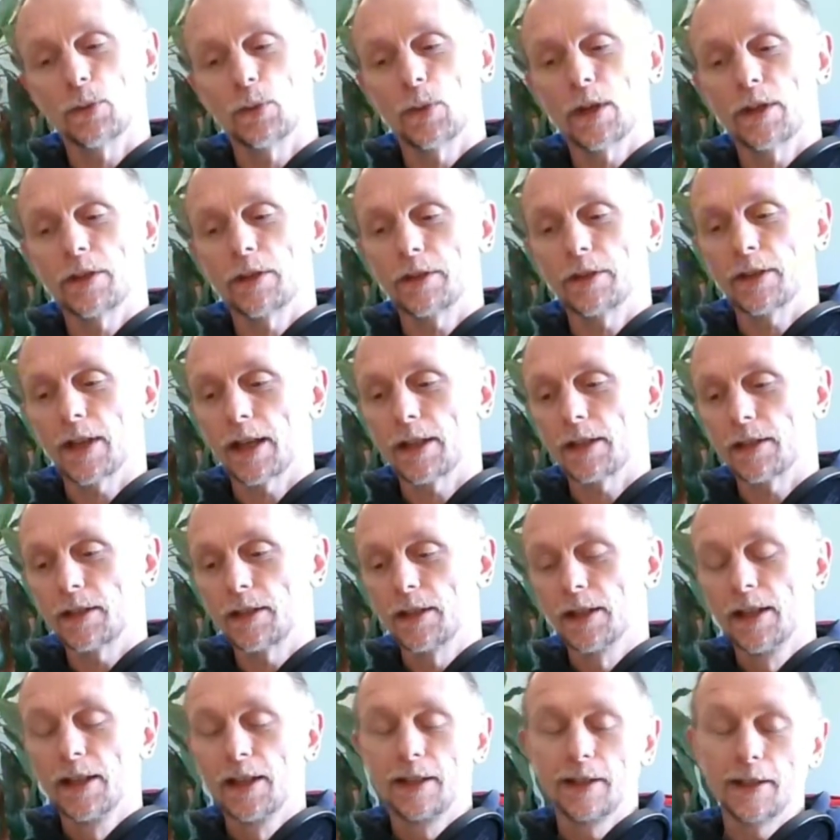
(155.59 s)
Whether that's
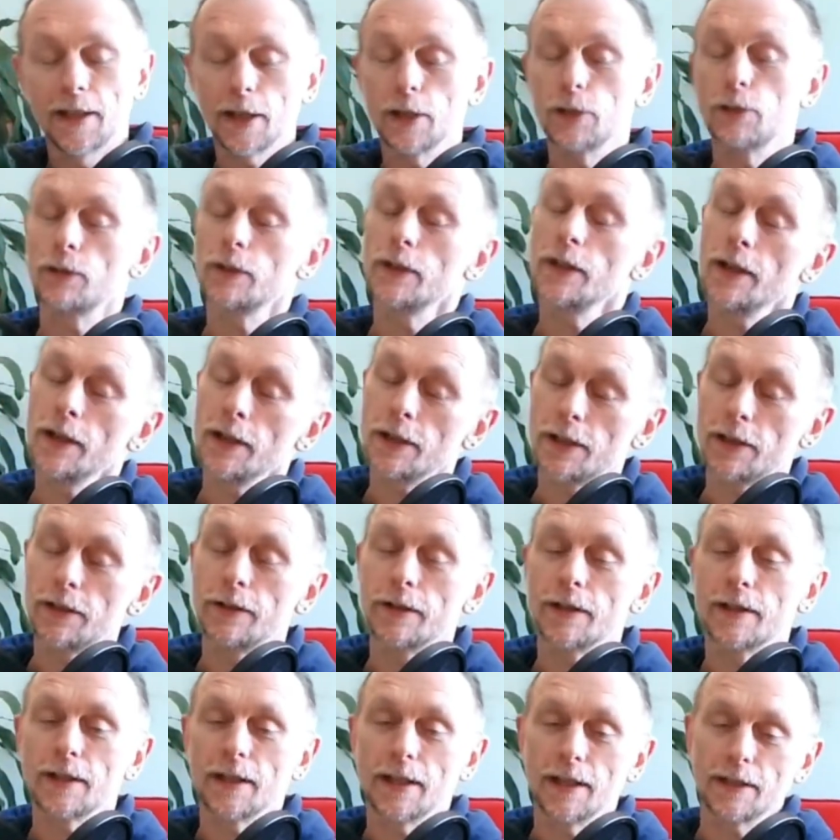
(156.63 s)
nature or nurture
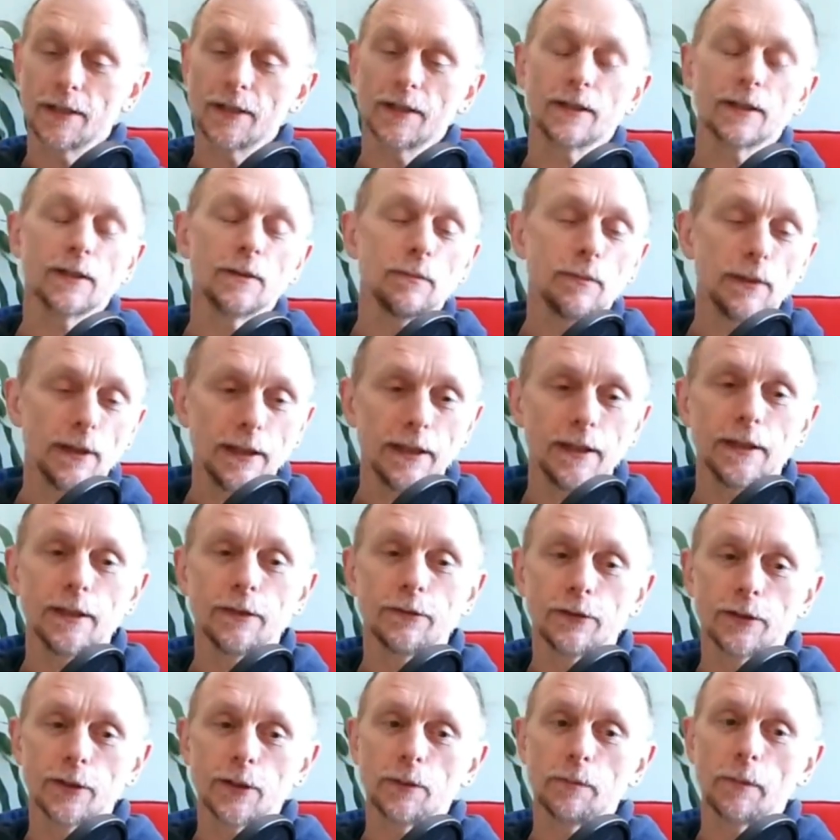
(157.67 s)
is a completely
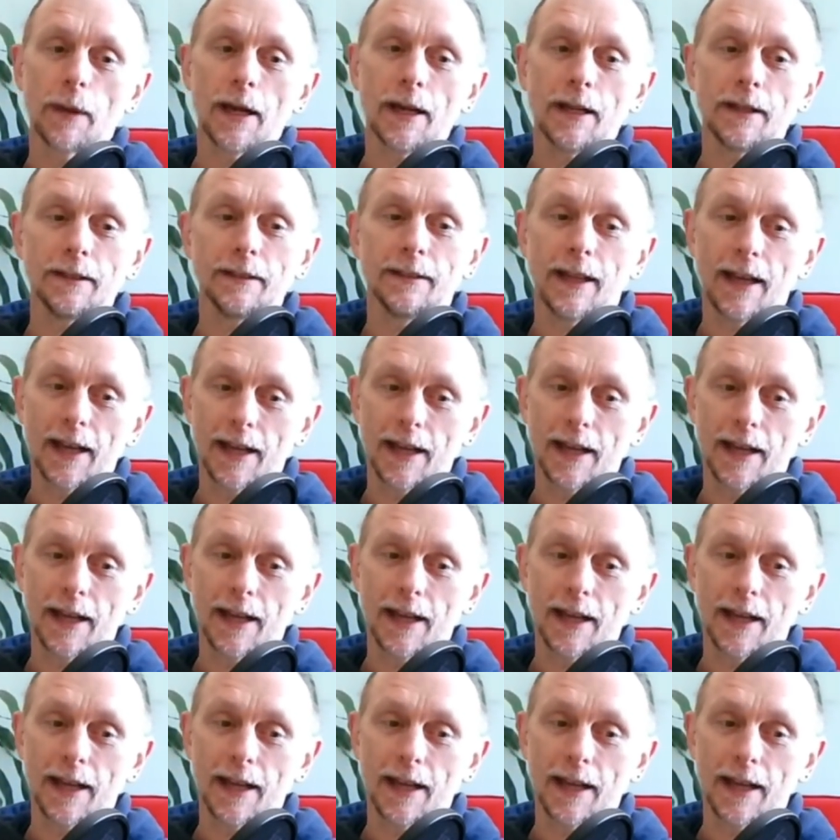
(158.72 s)
different debate.